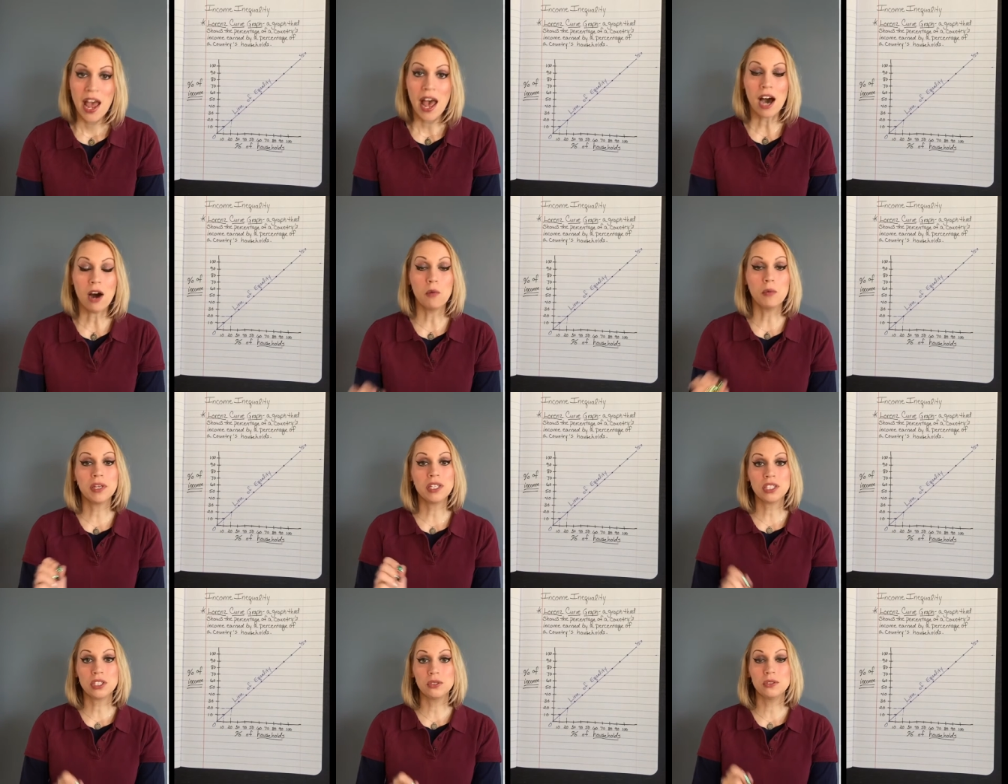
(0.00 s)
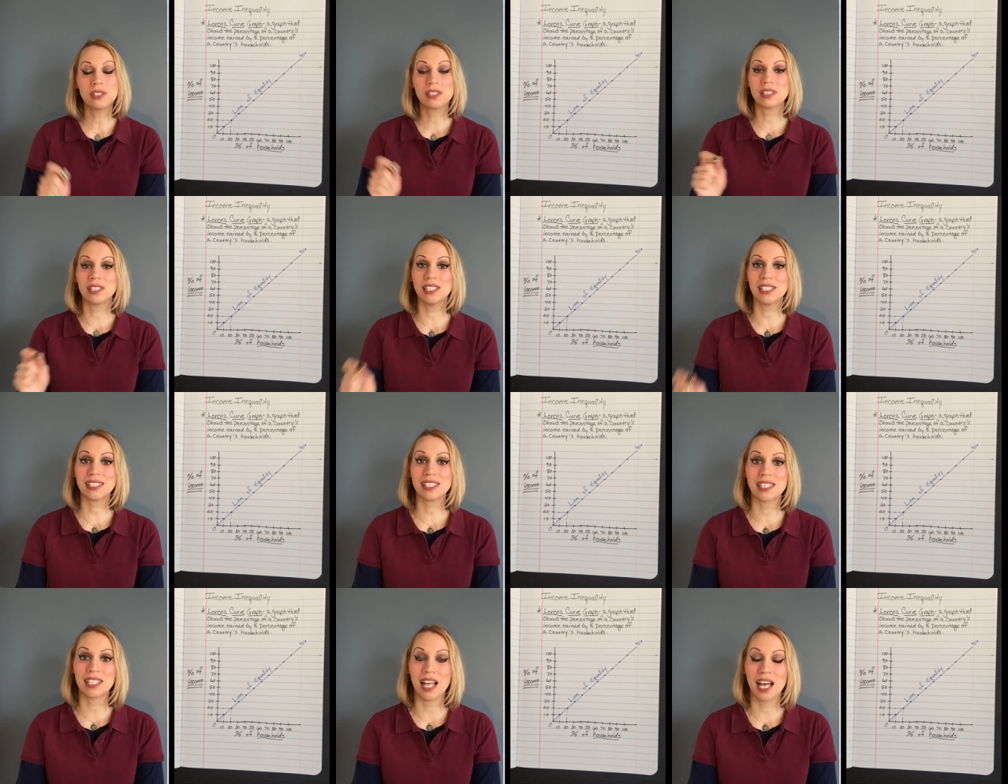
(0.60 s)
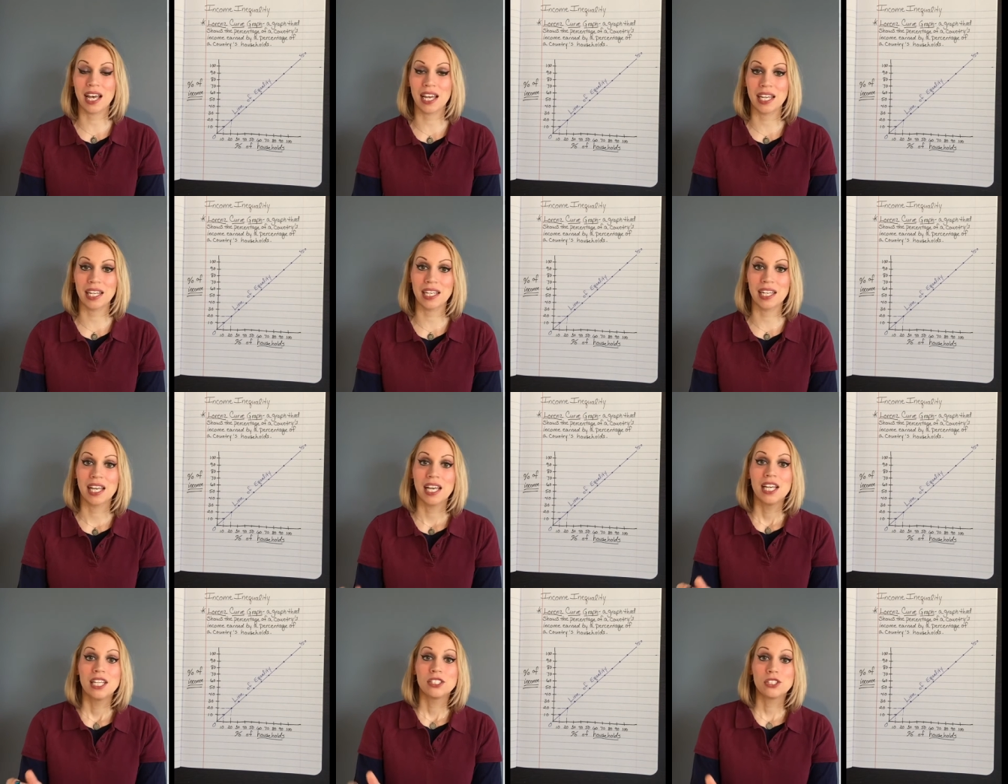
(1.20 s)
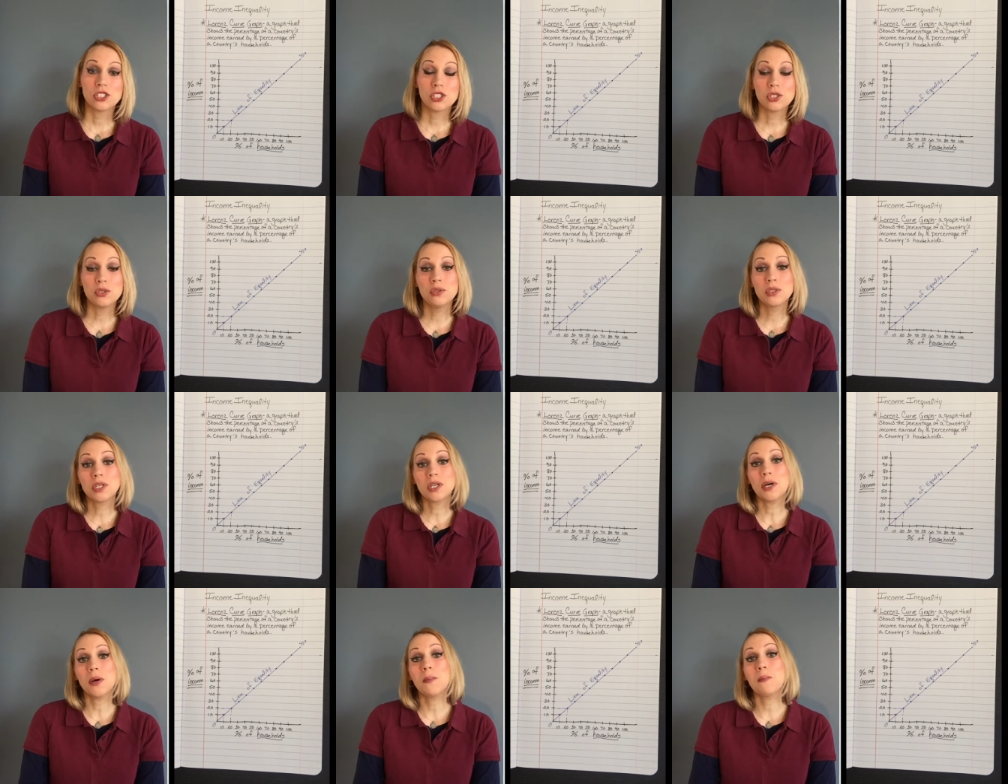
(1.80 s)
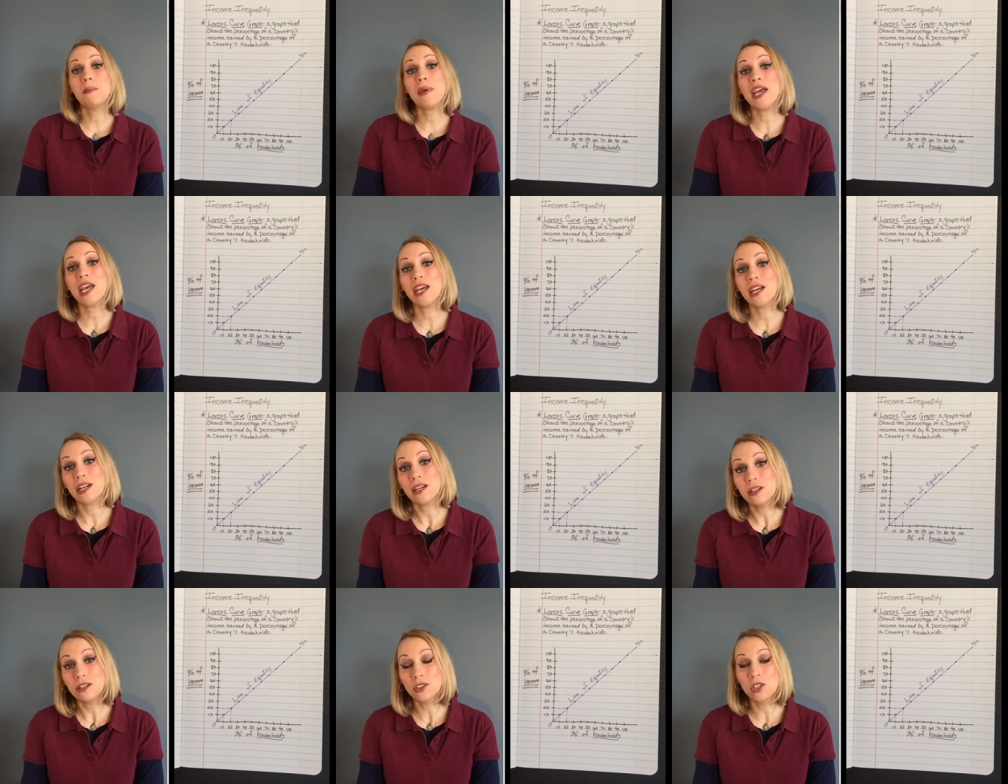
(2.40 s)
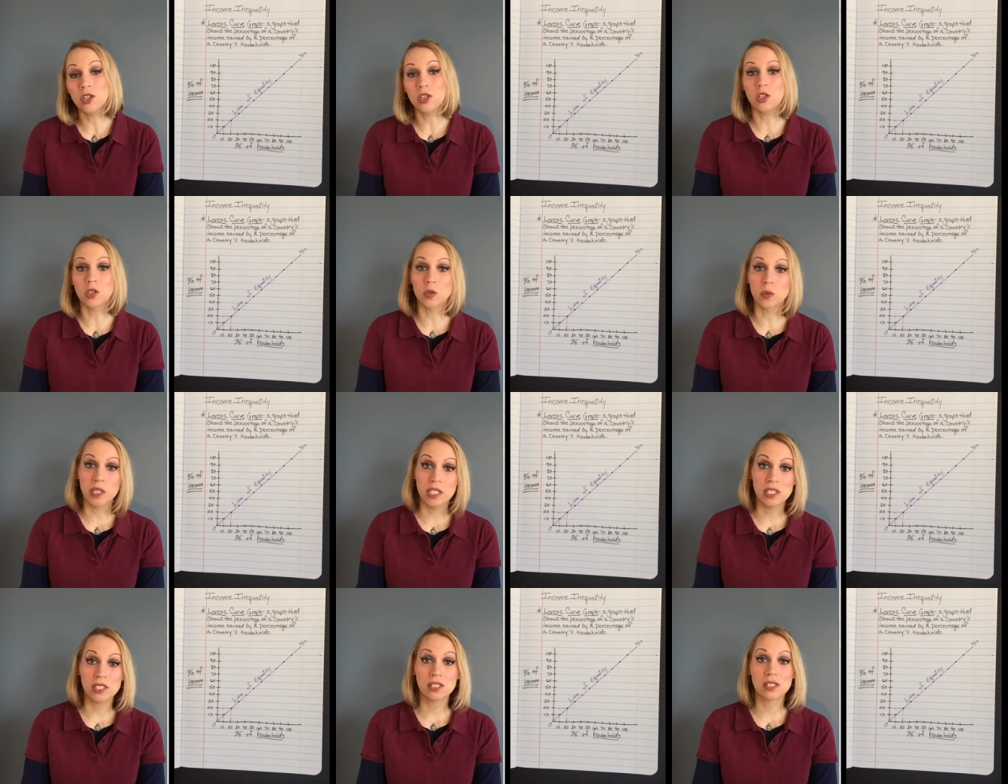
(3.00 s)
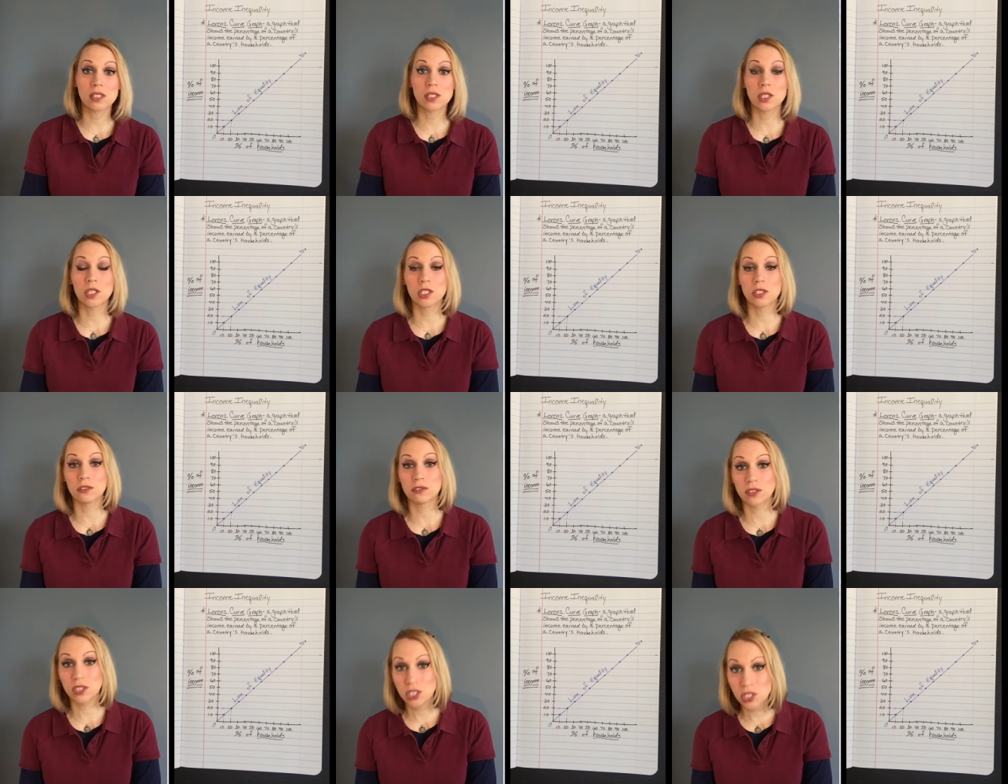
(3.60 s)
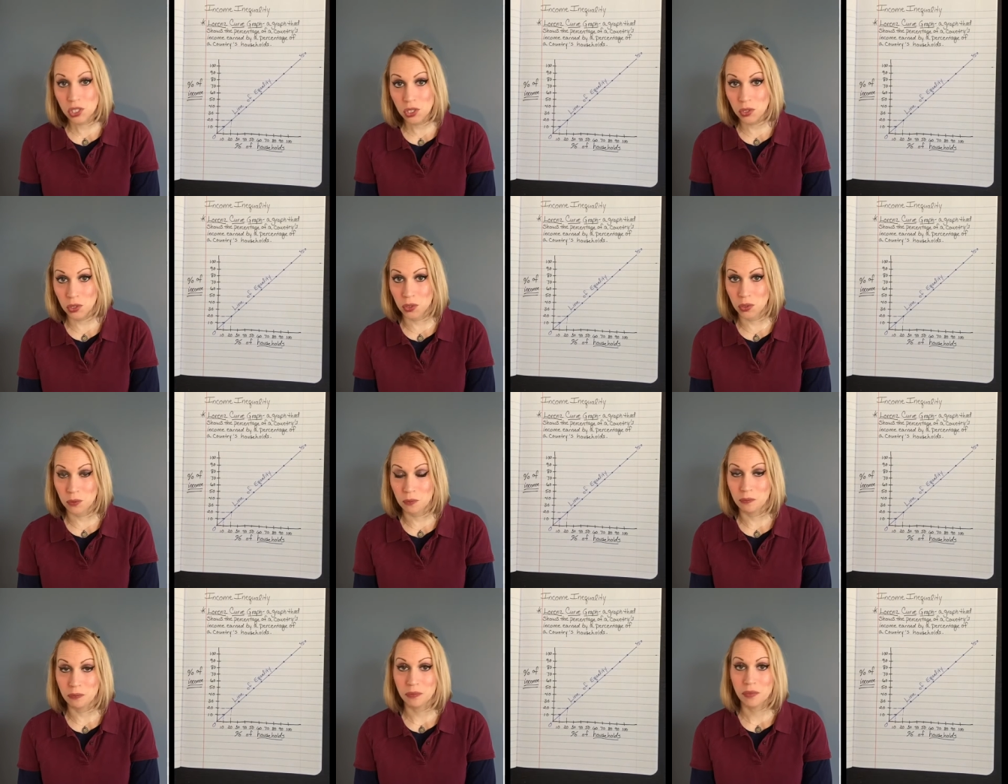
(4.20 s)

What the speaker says: And we use this line to compare the Lorenz curve to.